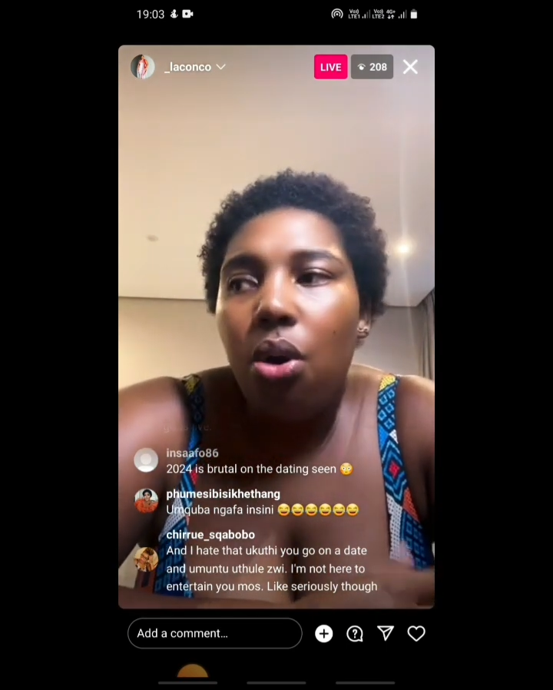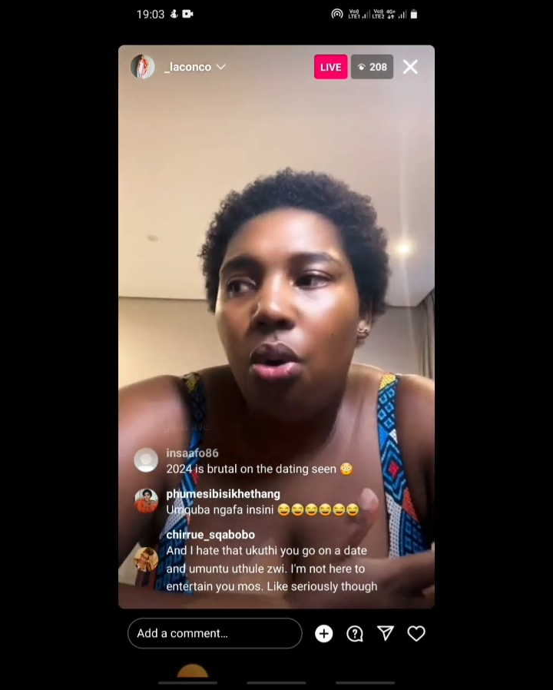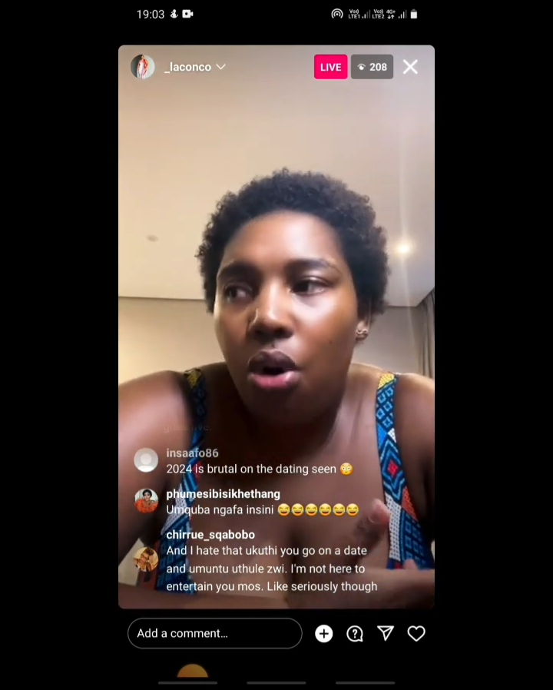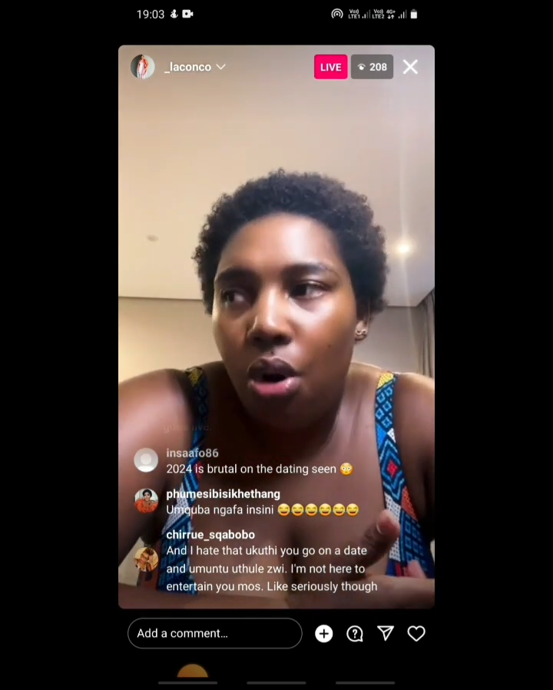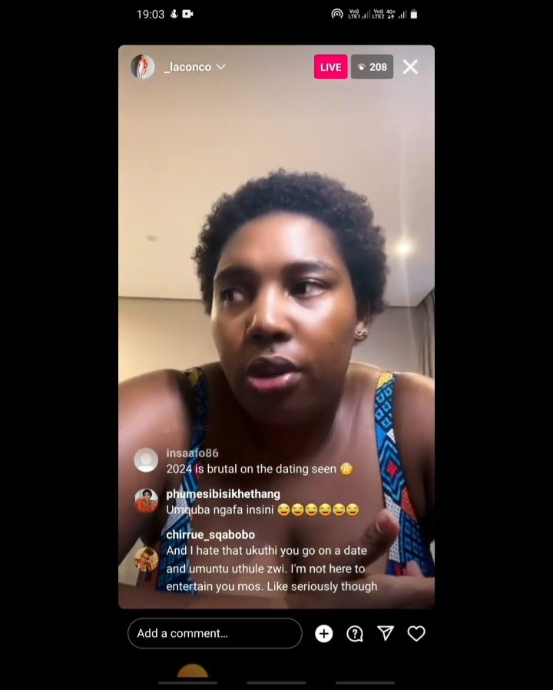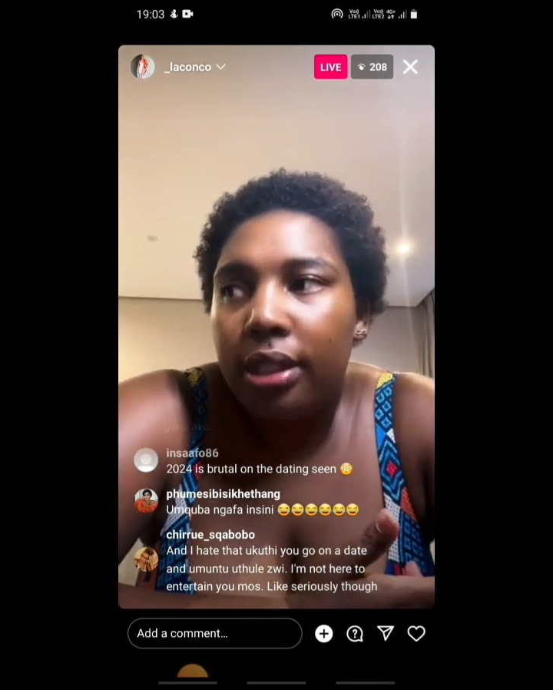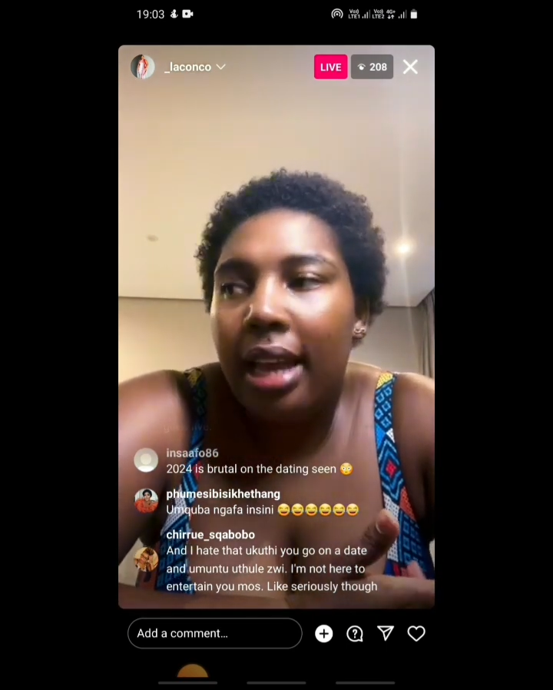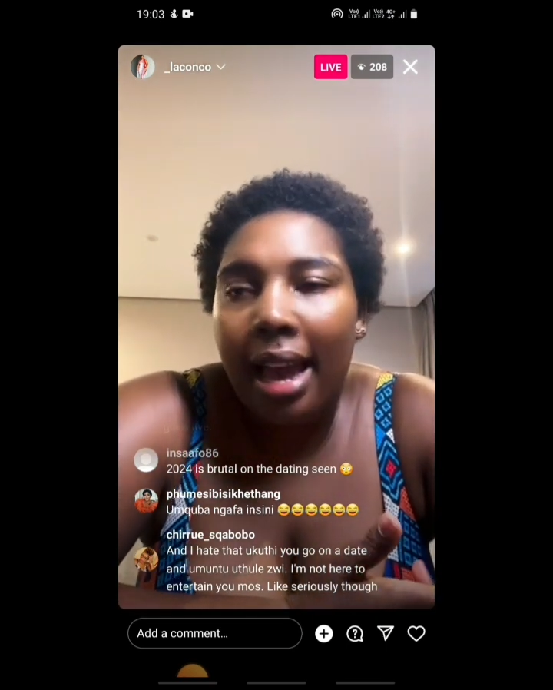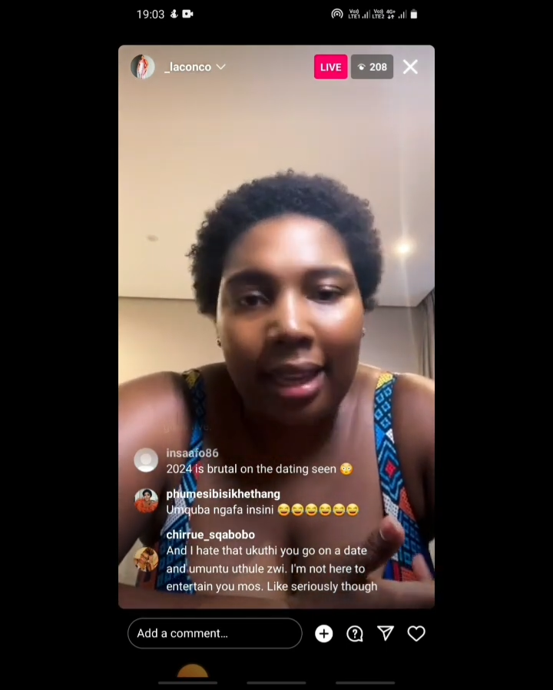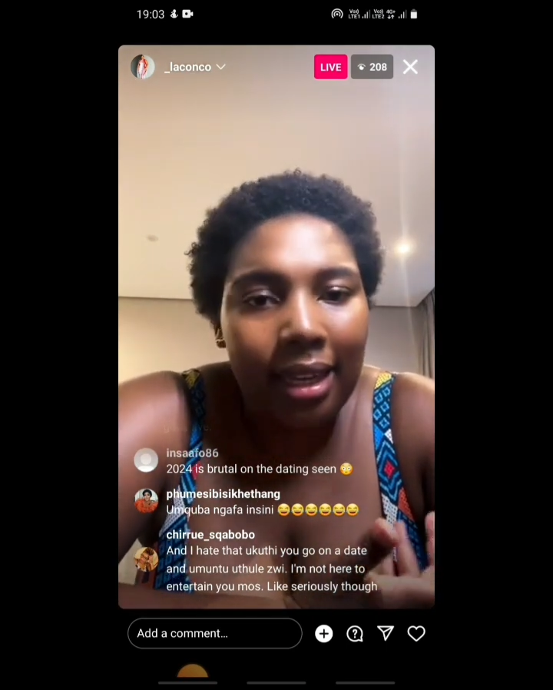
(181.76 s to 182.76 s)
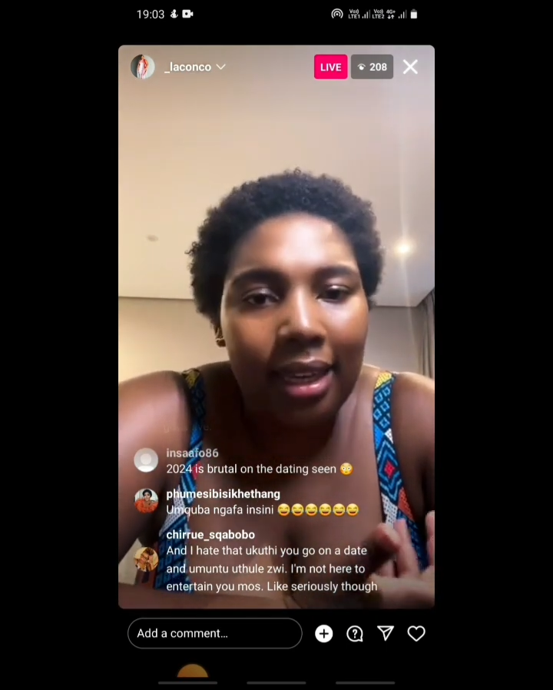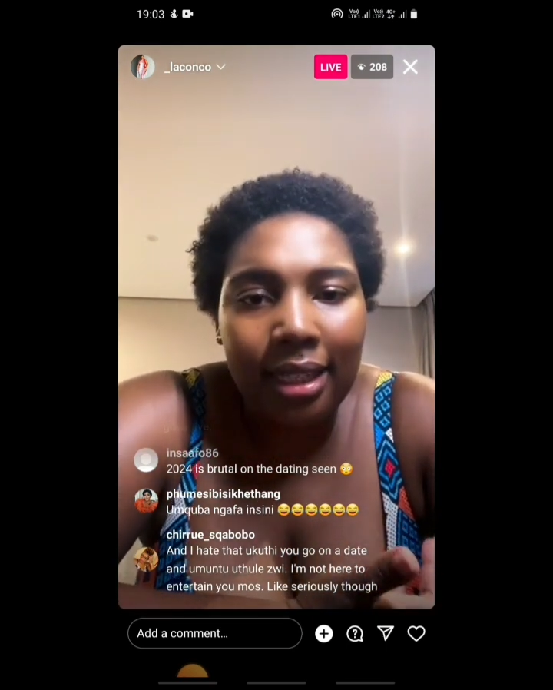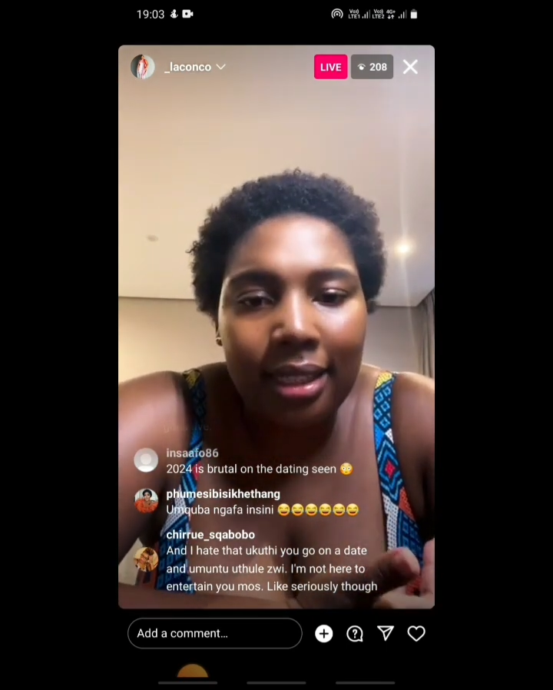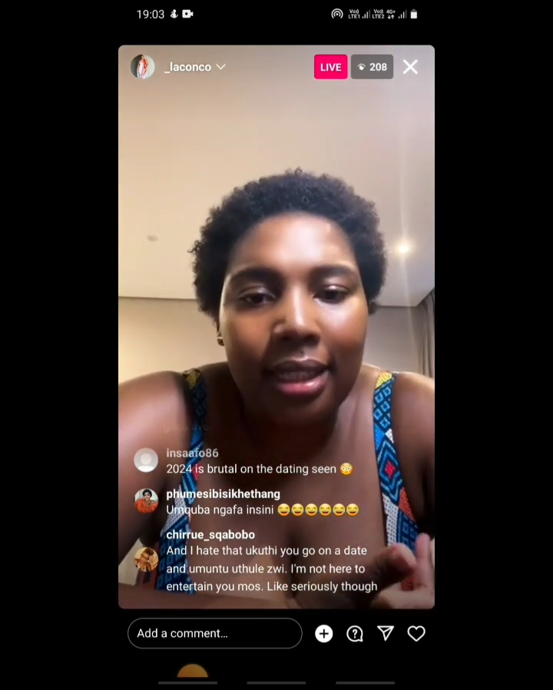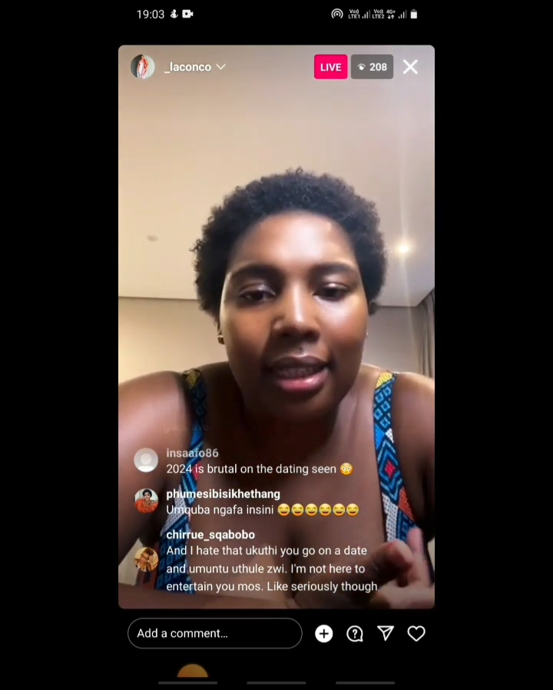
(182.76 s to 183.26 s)
ukhotha, I can
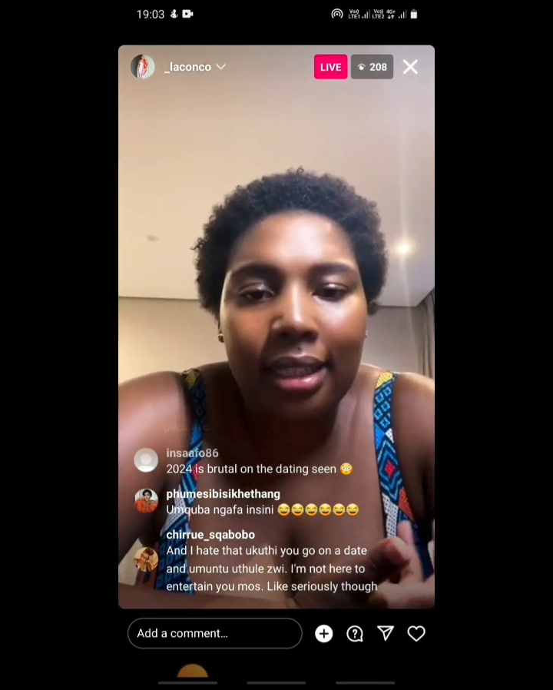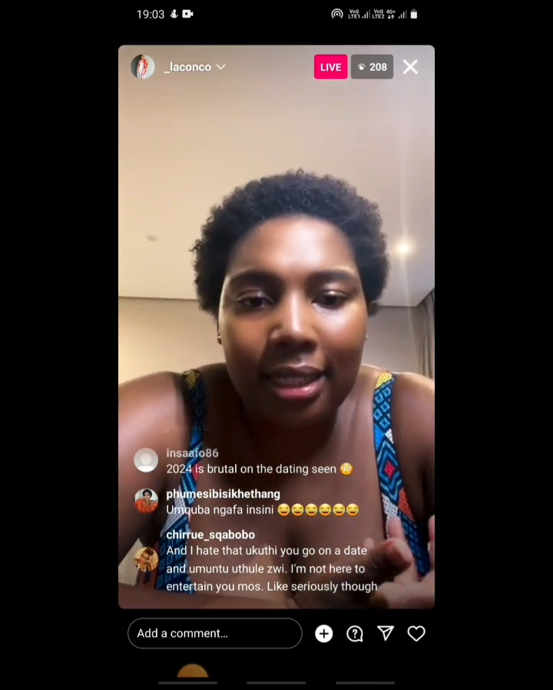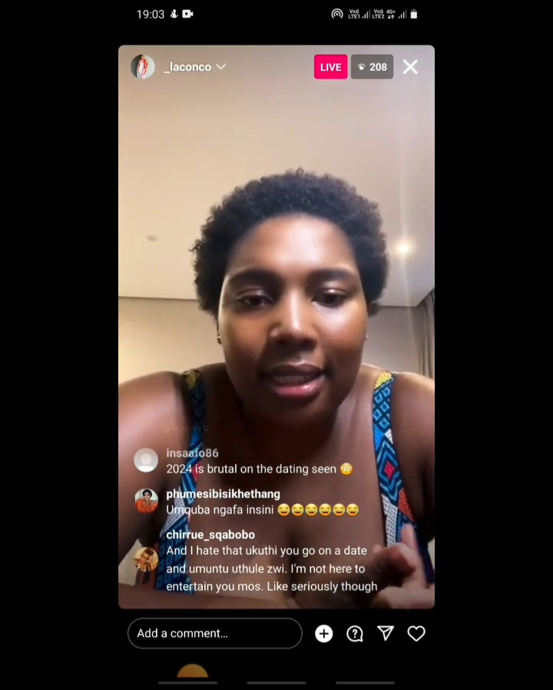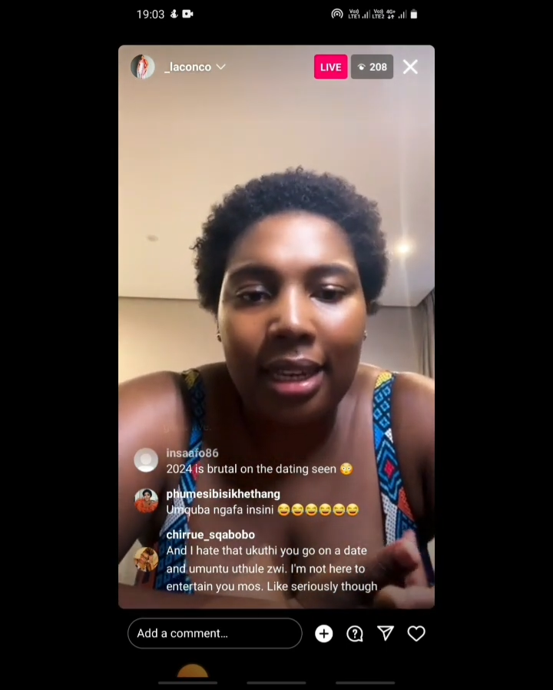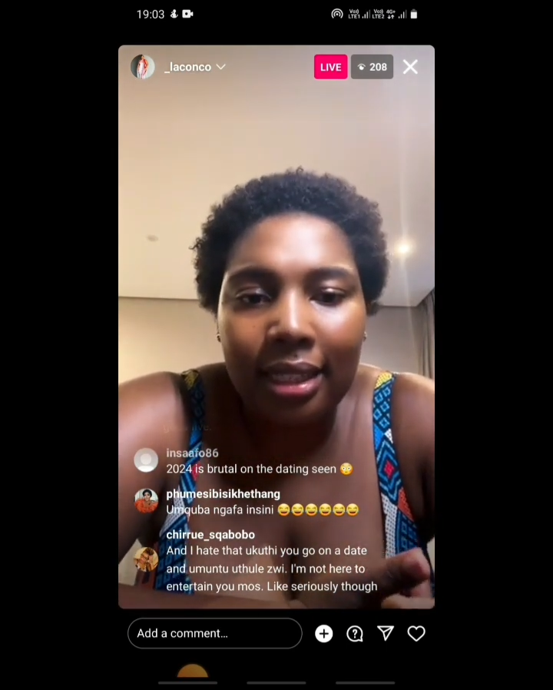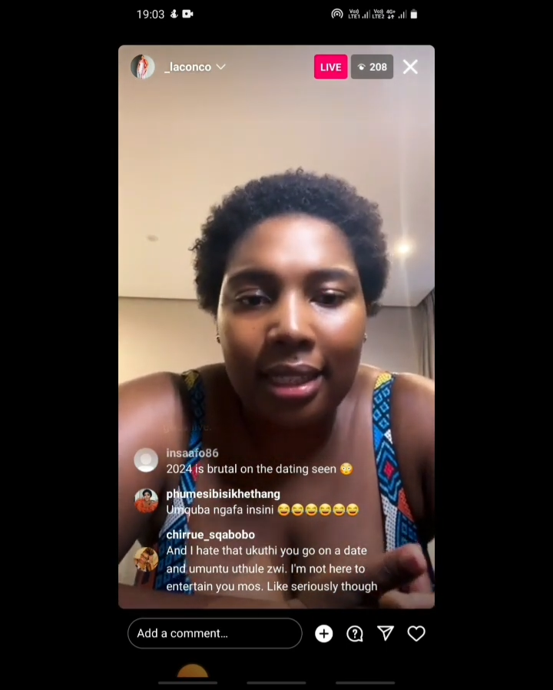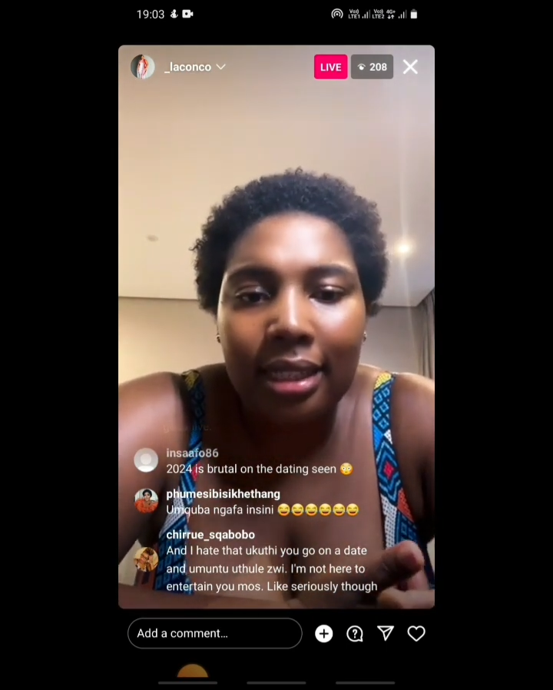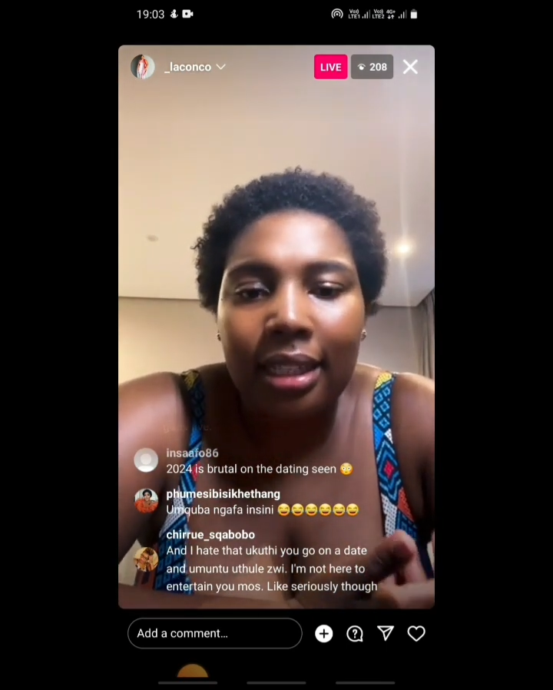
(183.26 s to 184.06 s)
easily translate it